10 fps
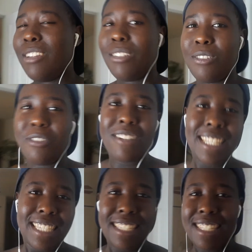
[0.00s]

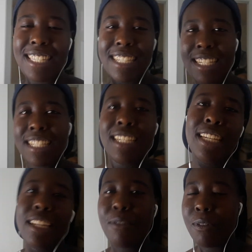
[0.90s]
New Sister,
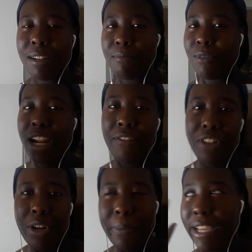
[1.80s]
whatever
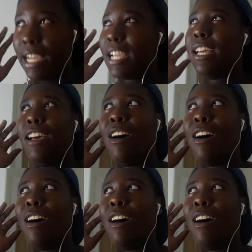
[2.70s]
your pick.